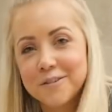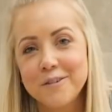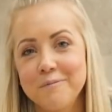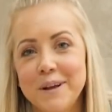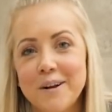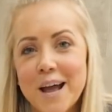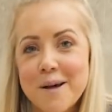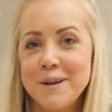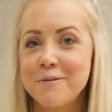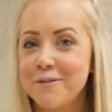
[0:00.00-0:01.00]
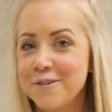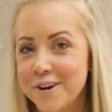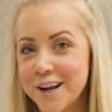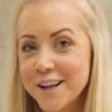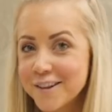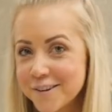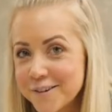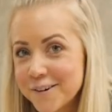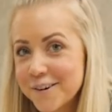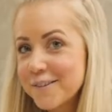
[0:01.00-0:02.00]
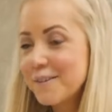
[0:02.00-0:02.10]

to admit I am infiltrating this drawer as